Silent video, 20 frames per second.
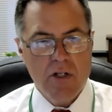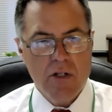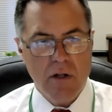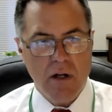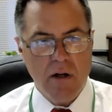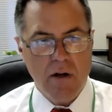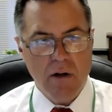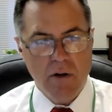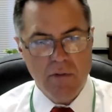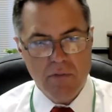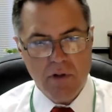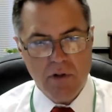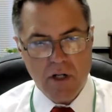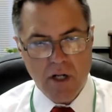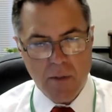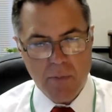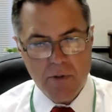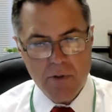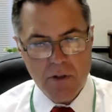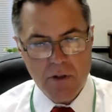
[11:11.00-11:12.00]
over a
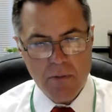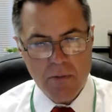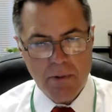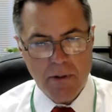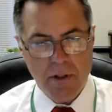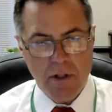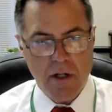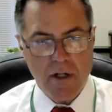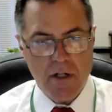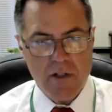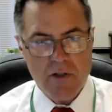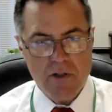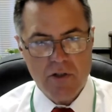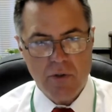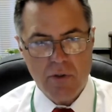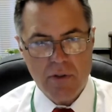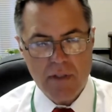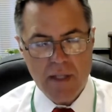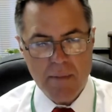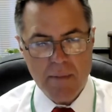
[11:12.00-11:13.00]
couple-year period as
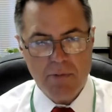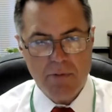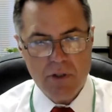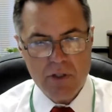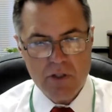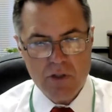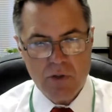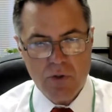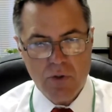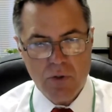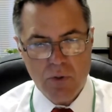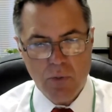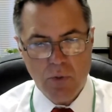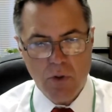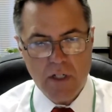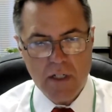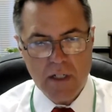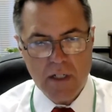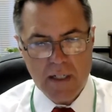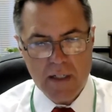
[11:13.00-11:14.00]
they're in that preschool,
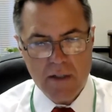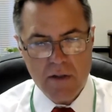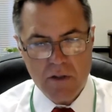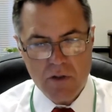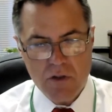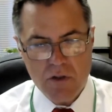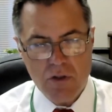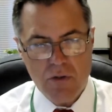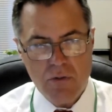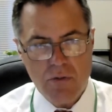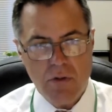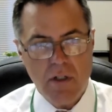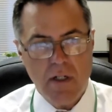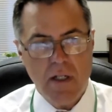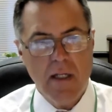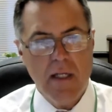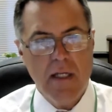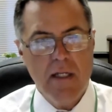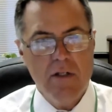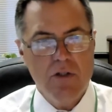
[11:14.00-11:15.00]
working to get their children
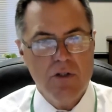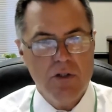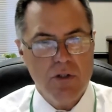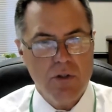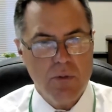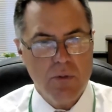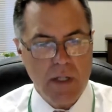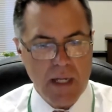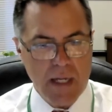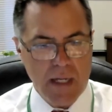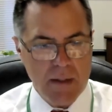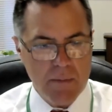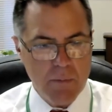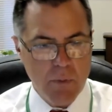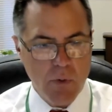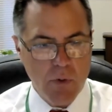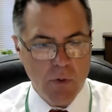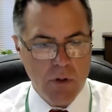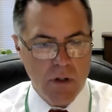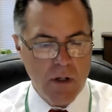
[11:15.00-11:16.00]
into and
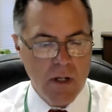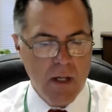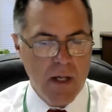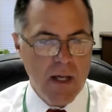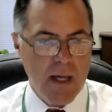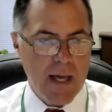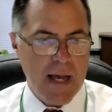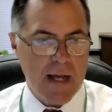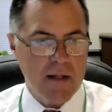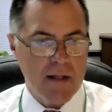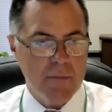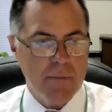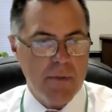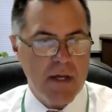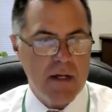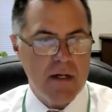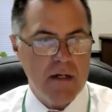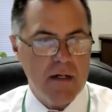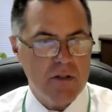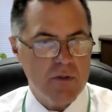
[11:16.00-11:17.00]
more
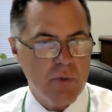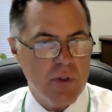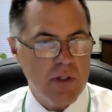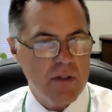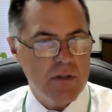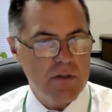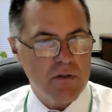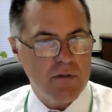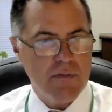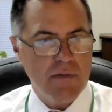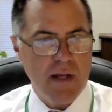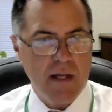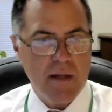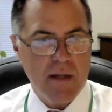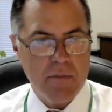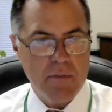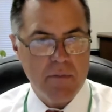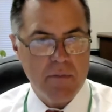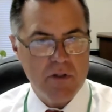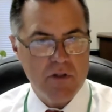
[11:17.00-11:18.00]
acclimated, as well as their
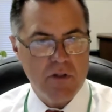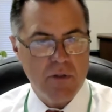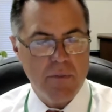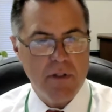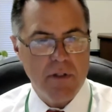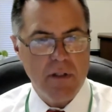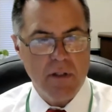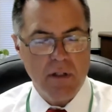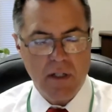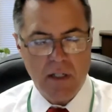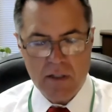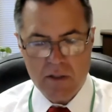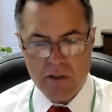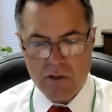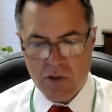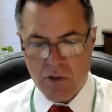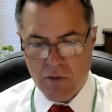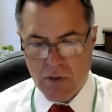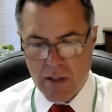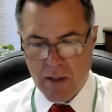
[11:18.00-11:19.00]
family stability. And
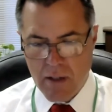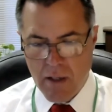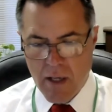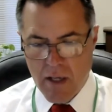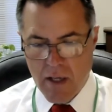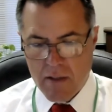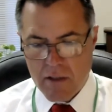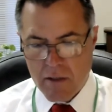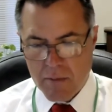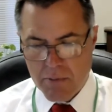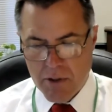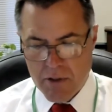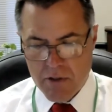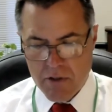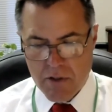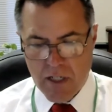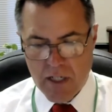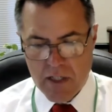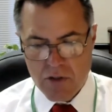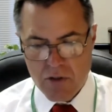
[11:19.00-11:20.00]
so they did a
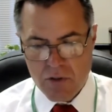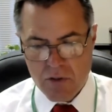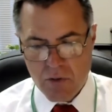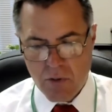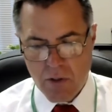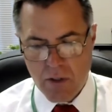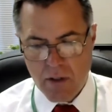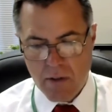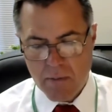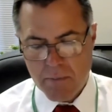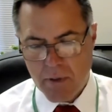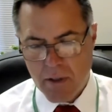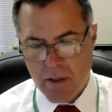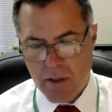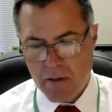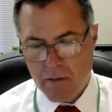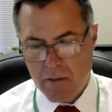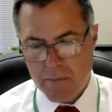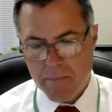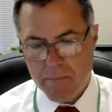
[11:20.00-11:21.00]
presentation to
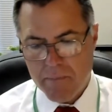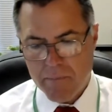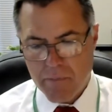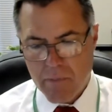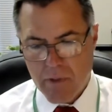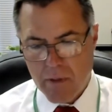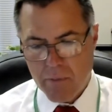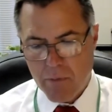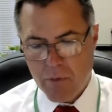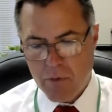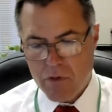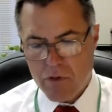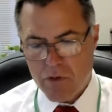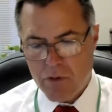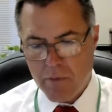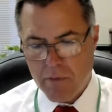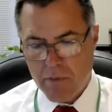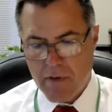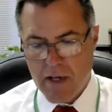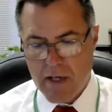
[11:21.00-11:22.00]
our Board of
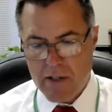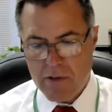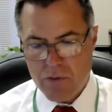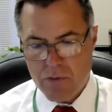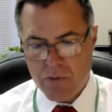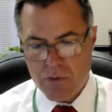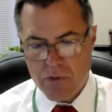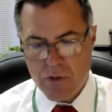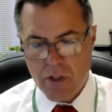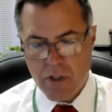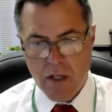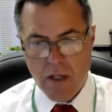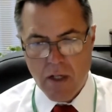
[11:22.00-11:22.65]
Supervisors